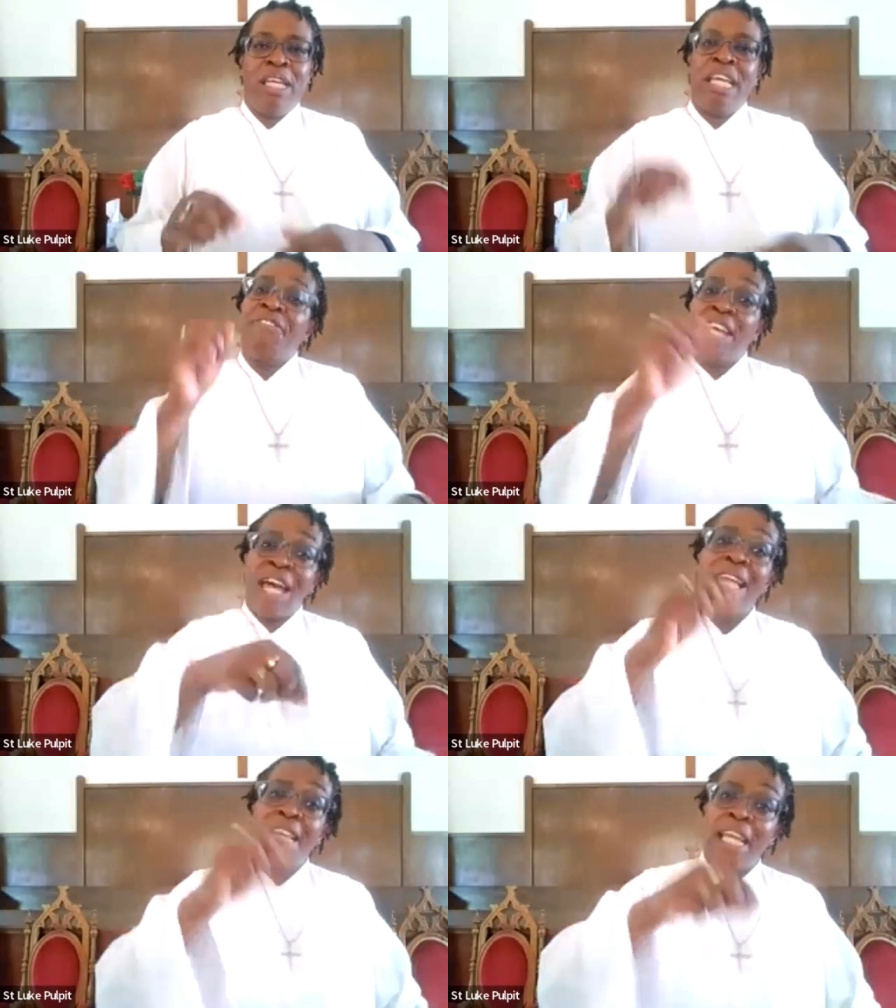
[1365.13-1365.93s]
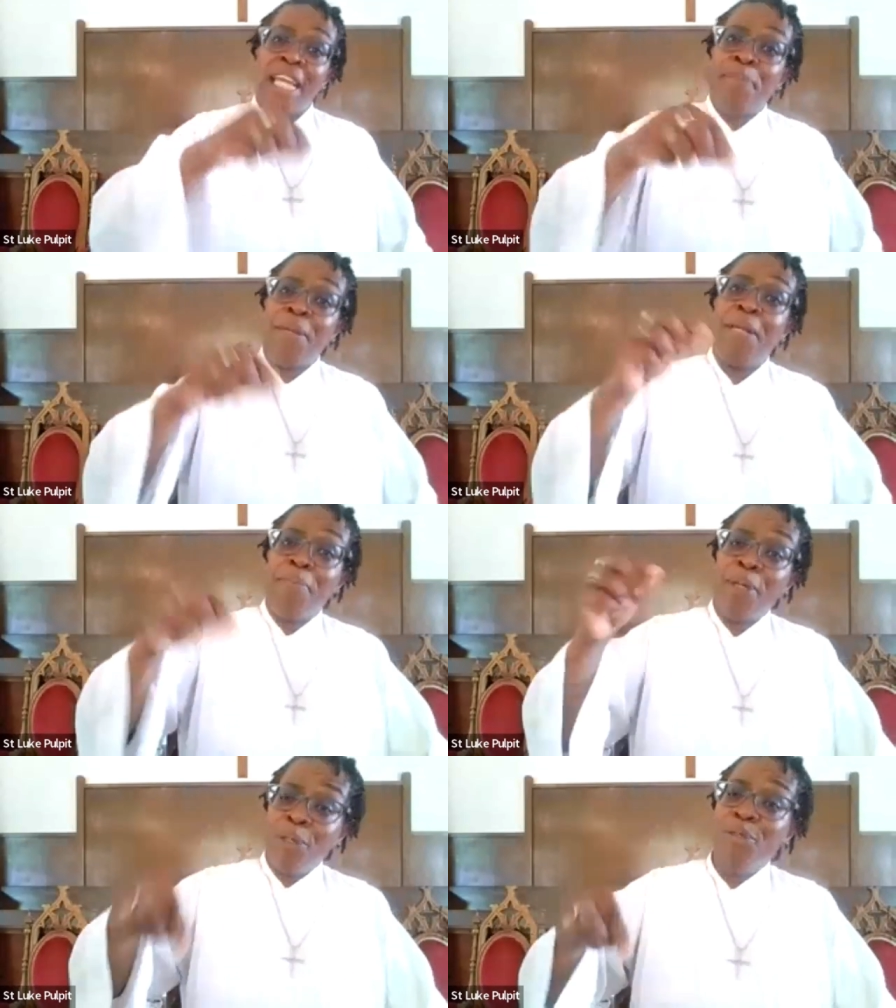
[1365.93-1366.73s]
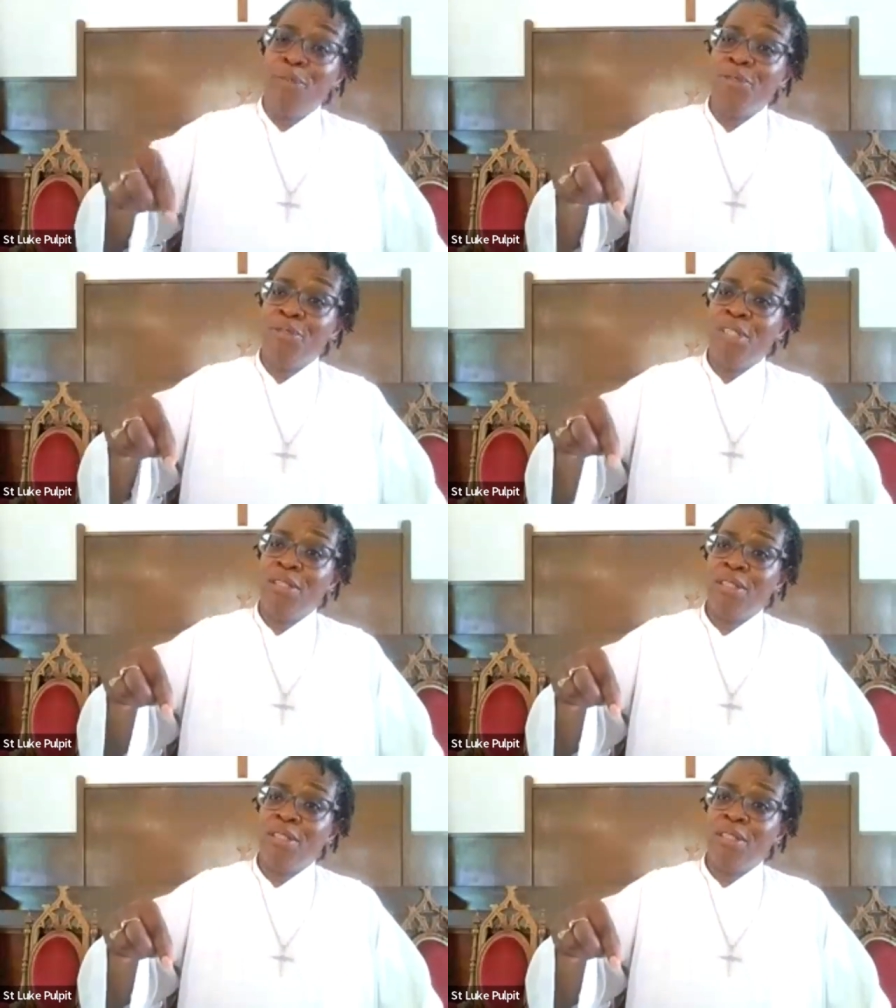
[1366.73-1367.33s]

if God can be moved